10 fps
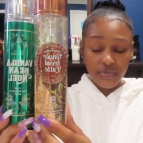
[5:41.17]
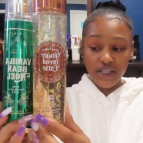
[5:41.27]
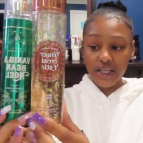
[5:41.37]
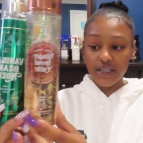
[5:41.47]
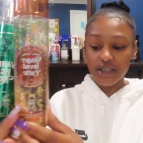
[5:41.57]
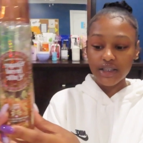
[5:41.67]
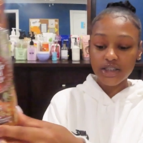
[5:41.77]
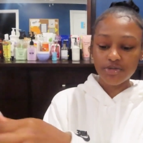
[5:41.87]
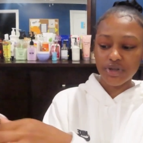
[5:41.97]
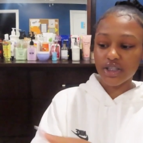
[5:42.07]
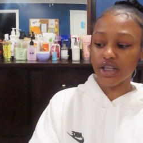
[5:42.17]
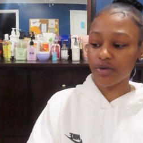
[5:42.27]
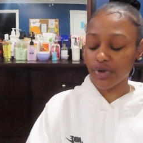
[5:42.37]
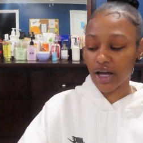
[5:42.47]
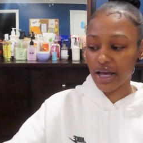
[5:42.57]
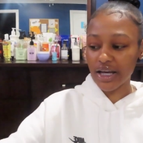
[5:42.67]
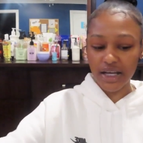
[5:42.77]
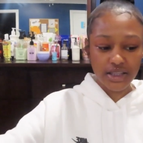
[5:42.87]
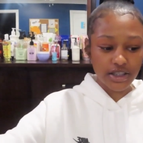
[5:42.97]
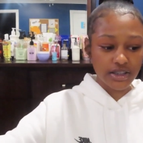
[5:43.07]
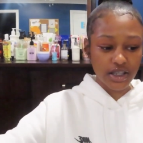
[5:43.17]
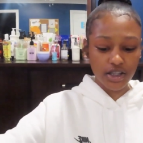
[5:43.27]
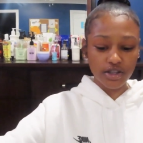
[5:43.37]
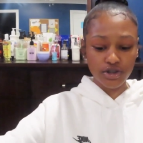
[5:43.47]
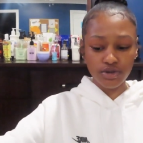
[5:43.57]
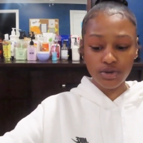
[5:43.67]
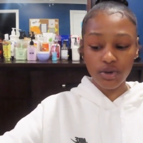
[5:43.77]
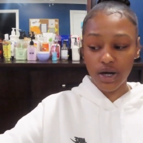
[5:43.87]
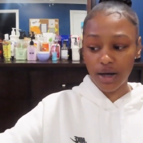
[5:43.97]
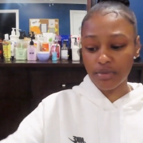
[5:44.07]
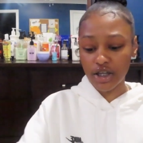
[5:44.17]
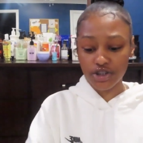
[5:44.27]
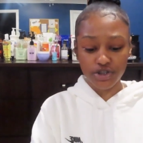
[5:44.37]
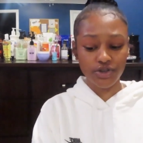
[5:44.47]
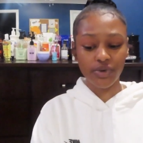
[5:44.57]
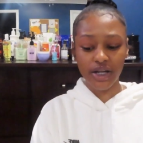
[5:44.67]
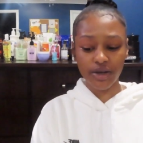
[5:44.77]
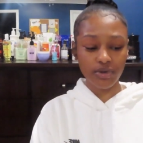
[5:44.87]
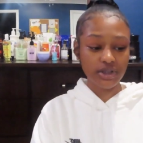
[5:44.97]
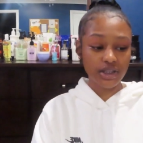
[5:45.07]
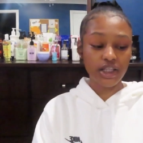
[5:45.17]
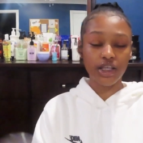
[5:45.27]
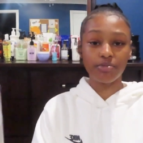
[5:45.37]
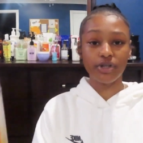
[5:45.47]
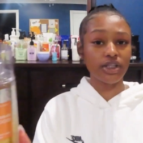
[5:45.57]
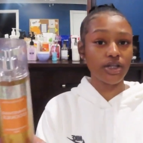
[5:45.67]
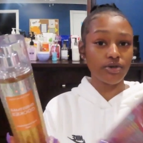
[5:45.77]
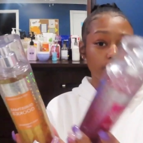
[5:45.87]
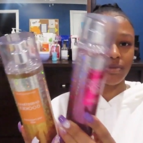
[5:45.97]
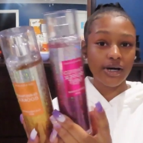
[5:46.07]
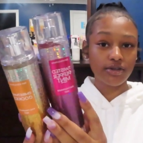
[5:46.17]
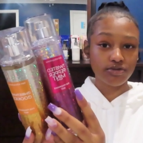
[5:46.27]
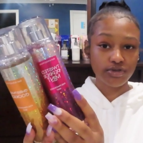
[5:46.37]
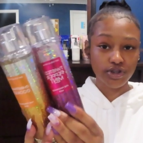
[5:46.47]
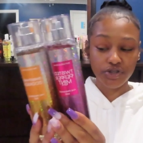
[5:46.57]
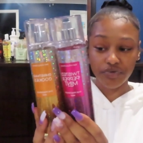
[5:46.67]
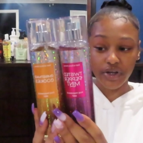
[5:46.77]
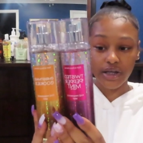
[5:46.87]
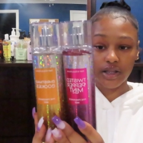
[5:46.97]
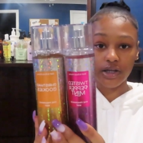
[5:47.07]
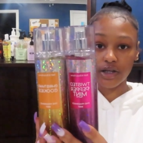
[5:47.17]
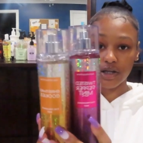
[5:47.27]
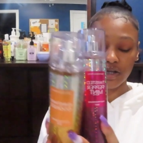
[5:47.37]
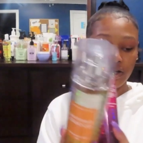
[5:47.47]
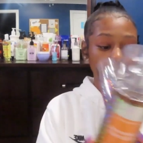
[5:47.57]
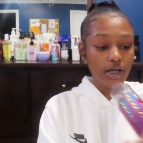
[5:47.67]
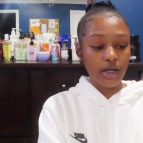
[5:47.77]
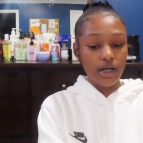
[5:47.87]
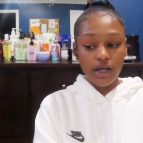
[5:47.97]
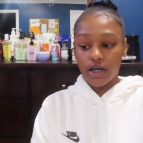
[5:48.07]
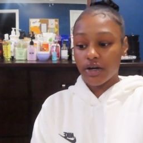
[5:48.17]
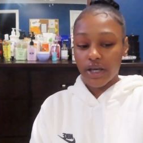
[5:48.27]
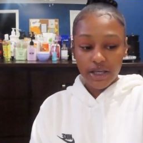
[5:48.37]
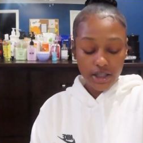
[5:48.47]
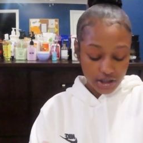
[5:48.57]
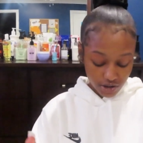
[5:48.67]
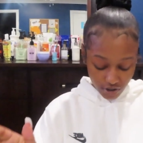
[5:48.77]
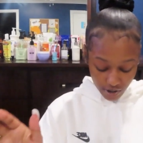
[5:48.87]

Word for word: like this but then when i had got these up to, i i'm not sure why they wasn't themed but then the bottles was just regular okay so